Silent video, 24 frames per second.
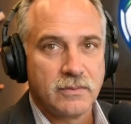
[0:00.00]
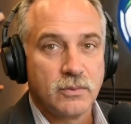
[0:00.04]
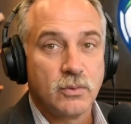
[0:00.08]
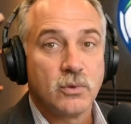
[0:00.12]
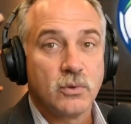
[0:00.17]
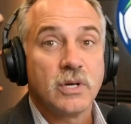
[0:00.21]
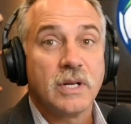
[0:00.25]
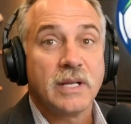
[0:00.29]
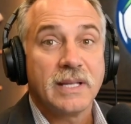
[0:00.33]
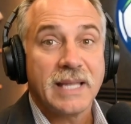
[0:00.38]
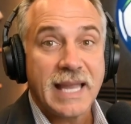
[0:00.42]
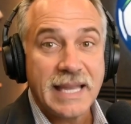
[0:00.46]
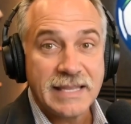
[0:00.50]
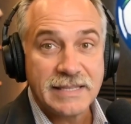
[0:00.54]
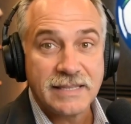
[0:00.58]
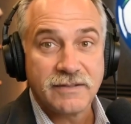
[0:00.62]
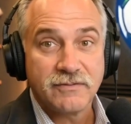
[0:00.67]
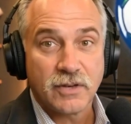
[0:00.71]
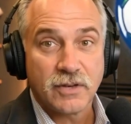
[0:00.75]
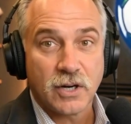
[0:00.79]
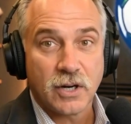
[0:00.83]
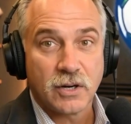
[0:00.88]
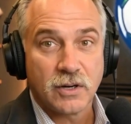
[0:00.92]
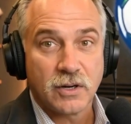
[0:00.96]
through
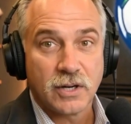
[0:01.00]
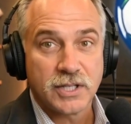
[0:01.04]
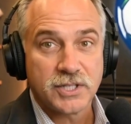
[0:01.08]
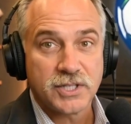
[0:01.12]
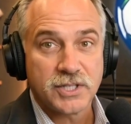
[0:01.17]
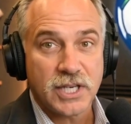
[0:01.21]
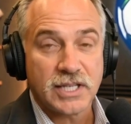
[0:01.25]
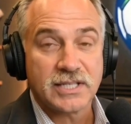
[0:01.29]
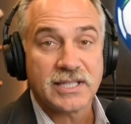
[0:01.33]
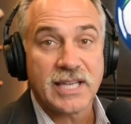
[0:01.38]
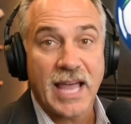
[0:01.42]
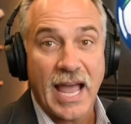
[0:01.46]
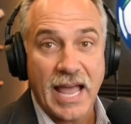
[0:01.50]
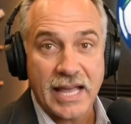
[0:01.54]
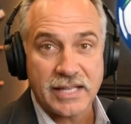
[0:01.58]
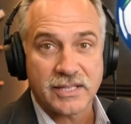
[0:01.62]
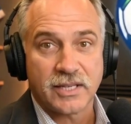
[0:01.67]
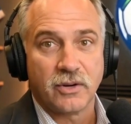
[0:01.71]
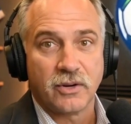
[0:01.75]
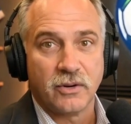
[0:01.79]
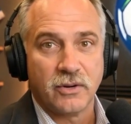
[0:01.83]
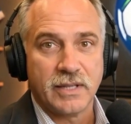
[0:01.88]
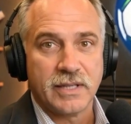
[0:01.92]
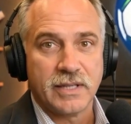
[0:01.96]
collective courage and
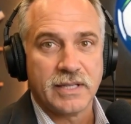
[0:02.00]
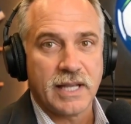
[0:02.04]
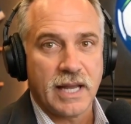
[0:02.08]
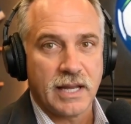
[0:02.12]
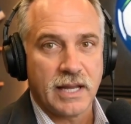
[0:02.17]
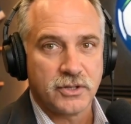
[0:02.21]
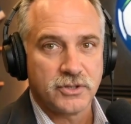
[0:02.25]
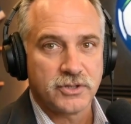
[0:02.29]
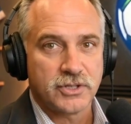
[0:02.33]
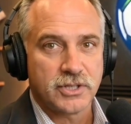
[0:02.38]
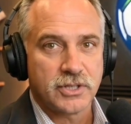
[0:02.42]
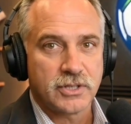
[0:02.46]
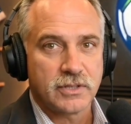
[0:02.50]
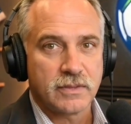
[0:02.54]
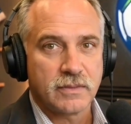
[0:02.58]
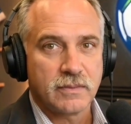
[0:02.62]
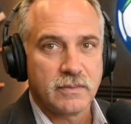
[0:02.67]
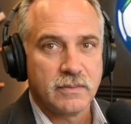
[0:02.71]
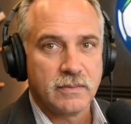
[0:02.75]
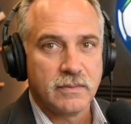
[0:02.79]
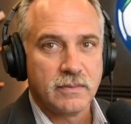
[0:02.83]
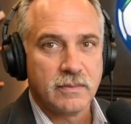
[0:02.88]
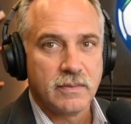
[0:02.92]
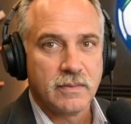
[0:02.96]
tactical intelligence.
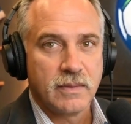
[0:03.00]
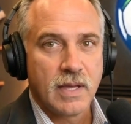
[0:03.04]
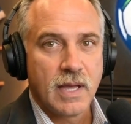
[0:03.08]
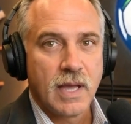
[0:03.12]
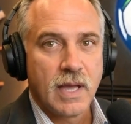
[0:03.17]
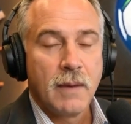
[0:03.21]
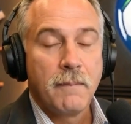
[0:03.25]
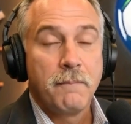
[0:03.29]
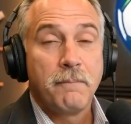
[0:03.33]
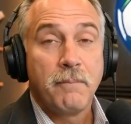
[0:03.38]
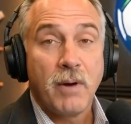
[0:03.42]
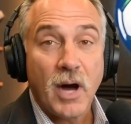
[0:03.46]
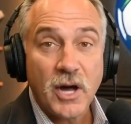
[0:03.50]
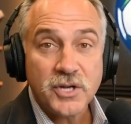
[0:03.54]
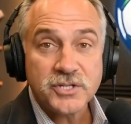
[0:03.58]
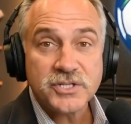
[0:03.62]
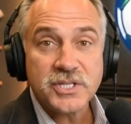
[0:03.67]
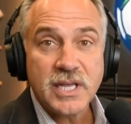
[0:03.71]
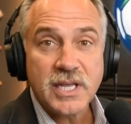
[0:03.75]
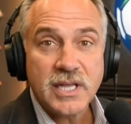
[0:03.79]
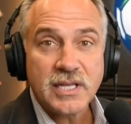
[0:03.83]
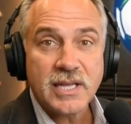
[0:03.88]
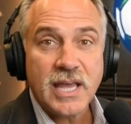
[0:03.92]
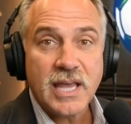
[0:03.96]

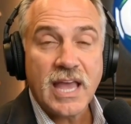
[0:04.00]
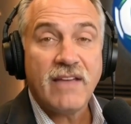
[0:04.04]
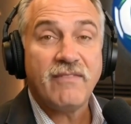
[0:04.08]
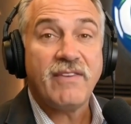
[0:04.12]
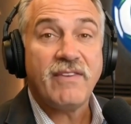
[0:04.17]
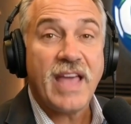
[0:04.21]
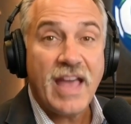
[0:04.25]
Bosnia gave